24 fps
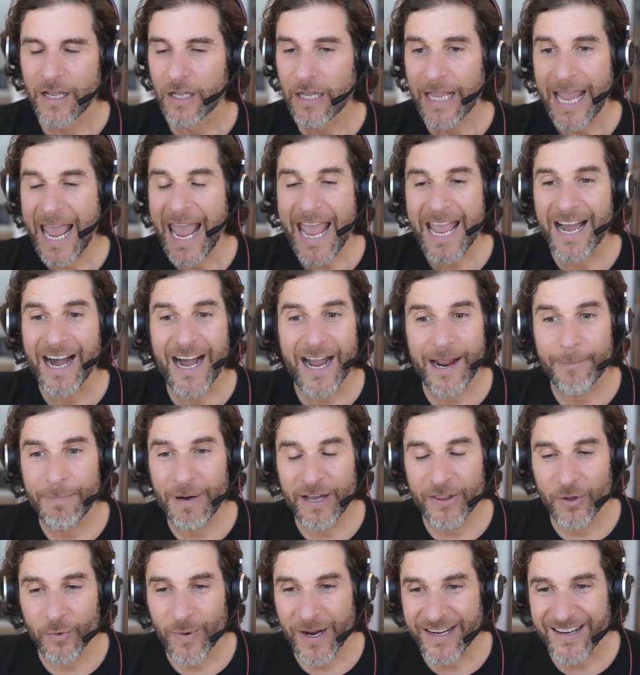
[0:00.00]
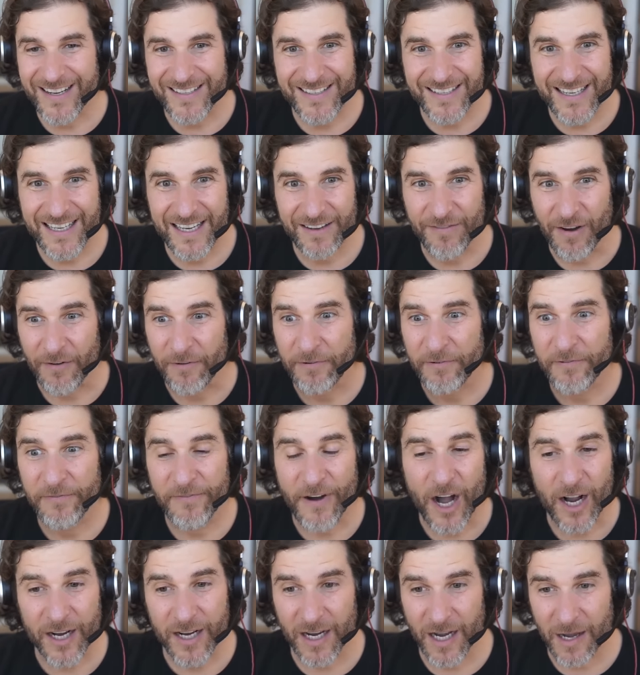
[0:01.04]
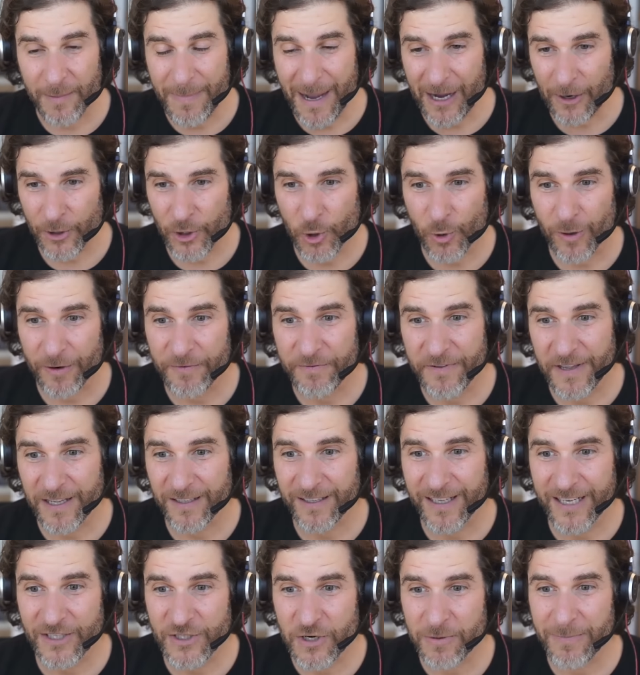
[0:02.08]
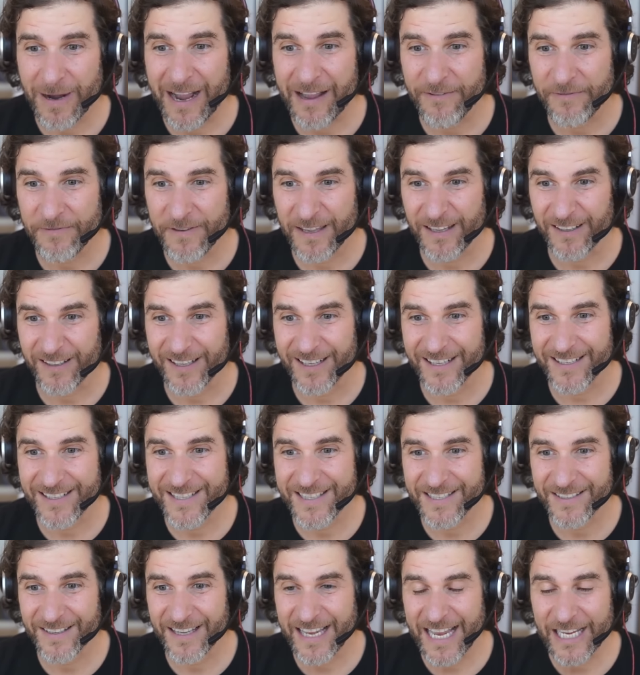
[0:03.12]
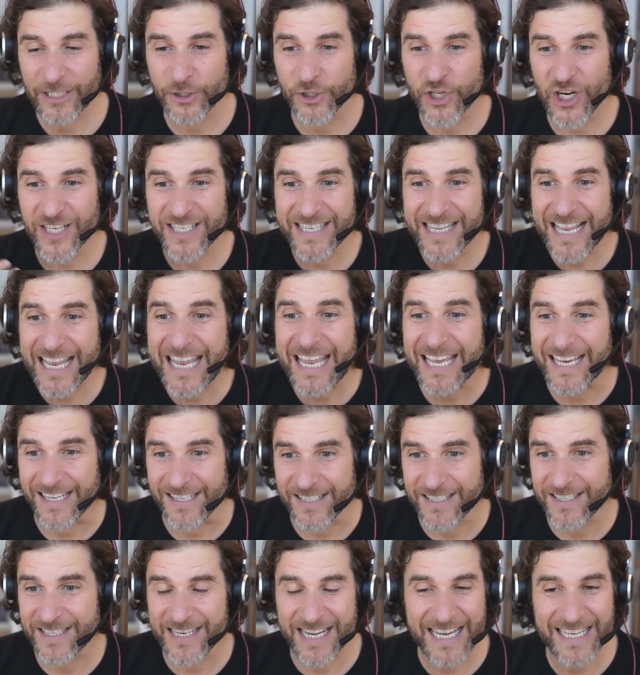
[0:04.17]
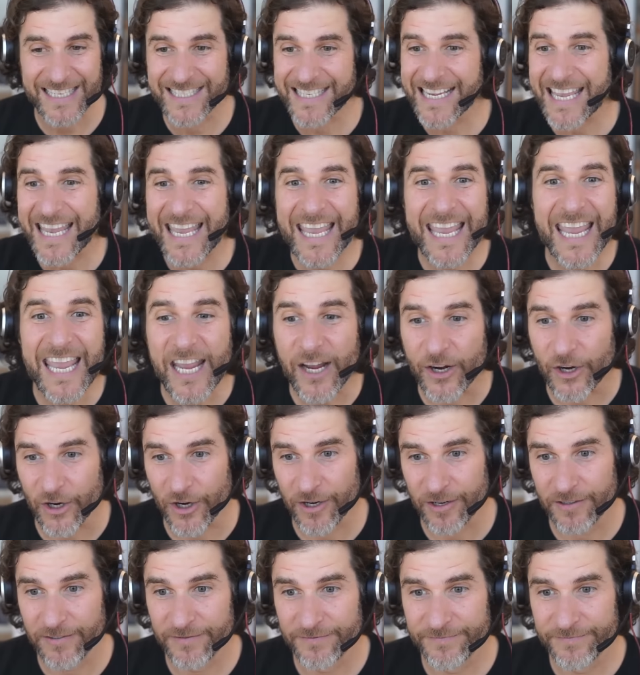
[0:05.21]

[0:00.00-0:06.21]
AI, by the way, doesn't give a fuck about your feelings or my feelings. It just is. It's here.